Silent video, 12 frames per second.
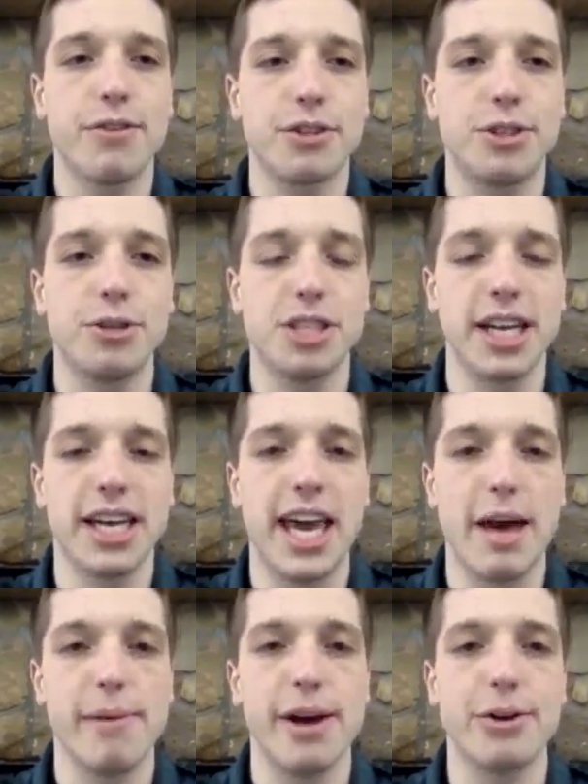you for choosing
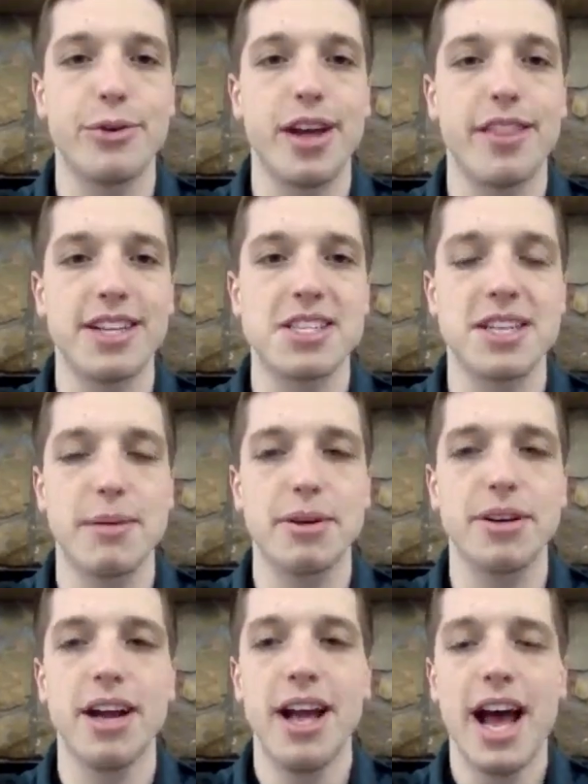Camp Mountain Run this
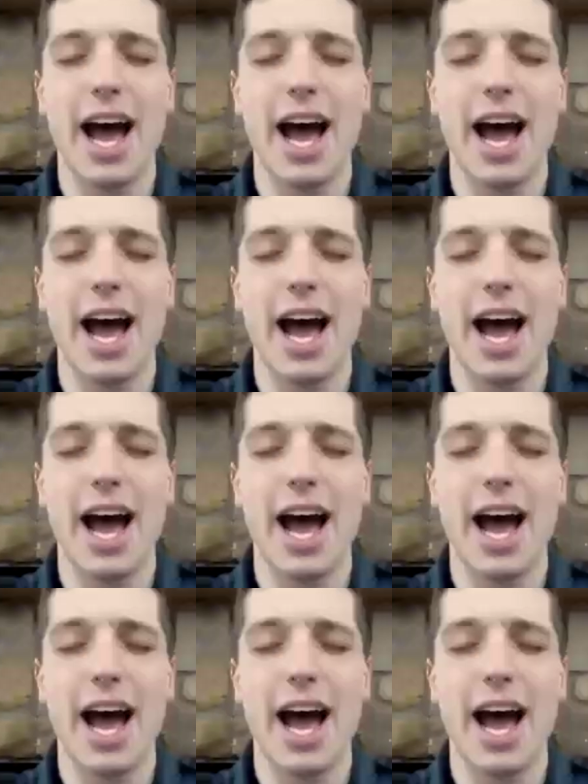summer.